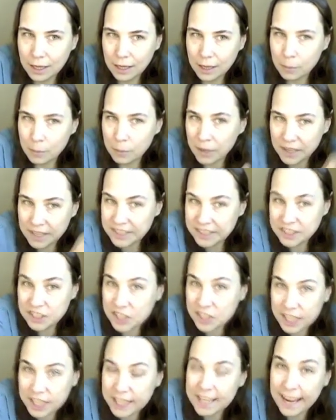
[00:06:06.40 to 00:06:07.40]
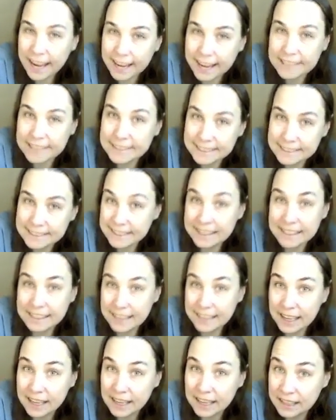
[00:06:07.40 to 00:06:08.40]
But she can't see
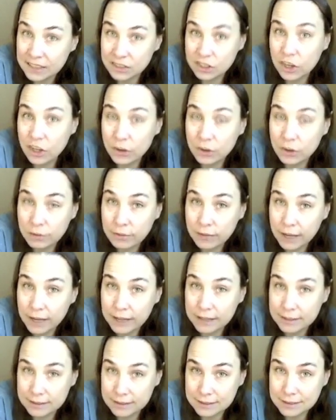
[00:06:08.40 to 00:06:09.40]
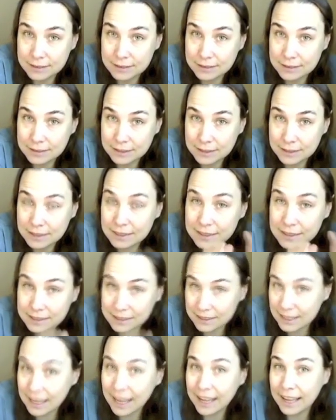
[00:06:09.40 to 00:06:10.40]
that as gendered violence.
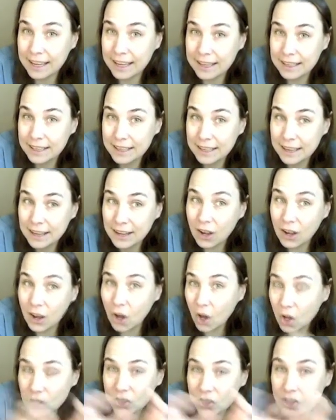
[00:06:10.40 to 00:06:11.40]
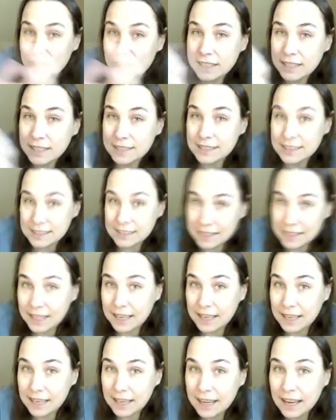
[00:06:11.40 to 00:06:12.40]
Instead, all she can
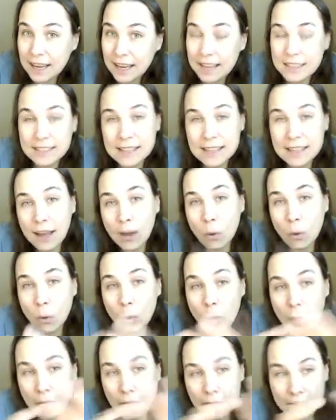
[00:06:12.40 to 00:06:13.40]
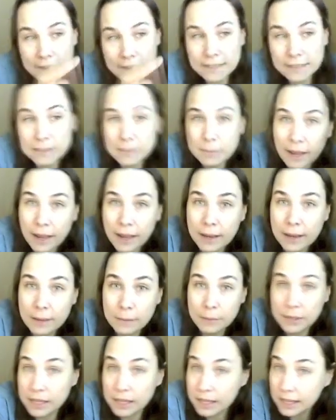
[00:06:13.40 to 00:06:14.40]
see is how these men
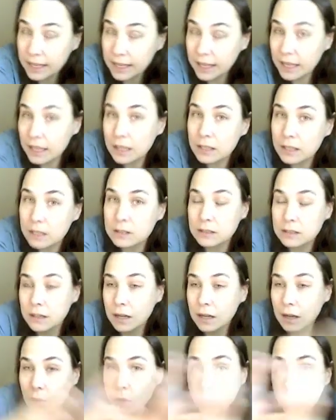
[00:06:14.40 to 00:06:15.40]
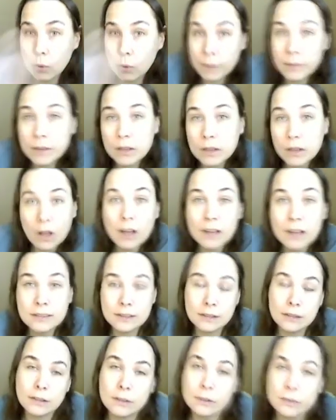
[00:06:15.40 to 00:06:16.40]
being killed, the women lost
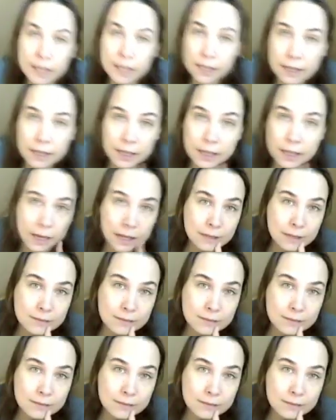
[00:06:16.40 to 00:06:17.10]
their utility.